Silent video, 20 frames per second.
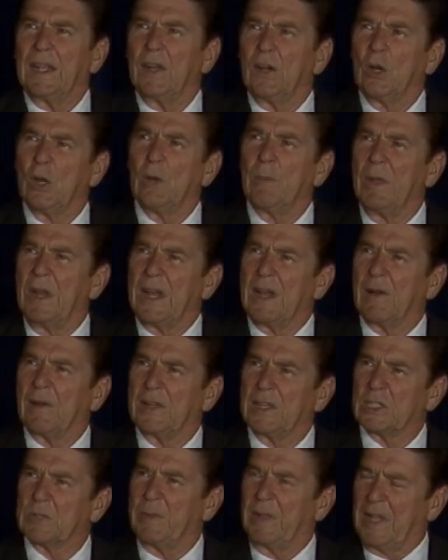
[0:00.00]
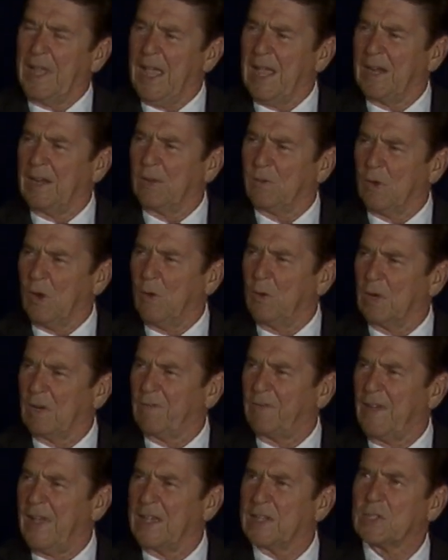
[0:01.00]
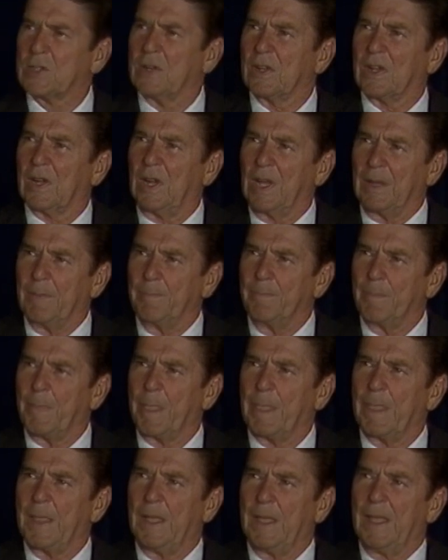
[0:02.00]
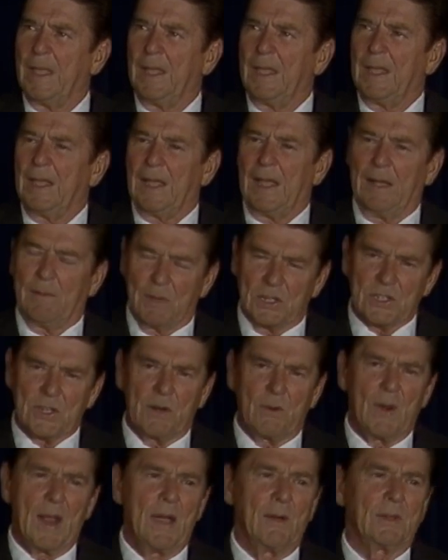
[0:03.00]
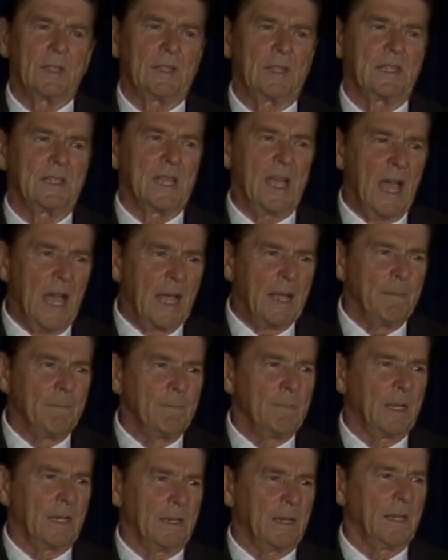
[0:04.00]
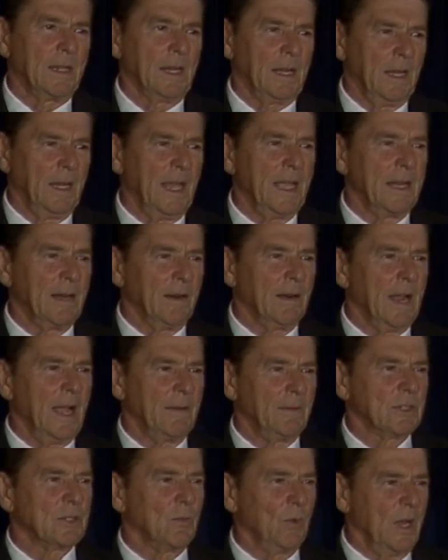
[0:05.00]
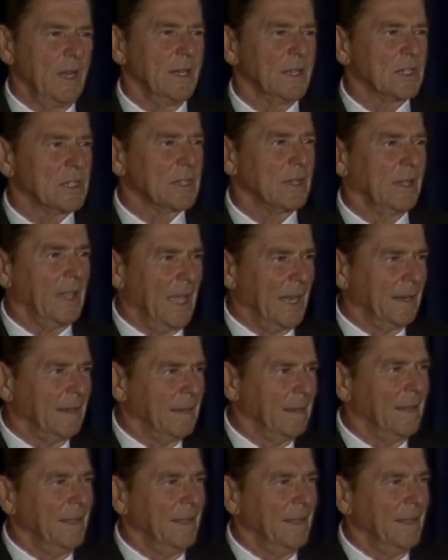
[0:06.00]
urban areas began to grow at a faster clip. I wasn't around at the time, but a little later I was witness to that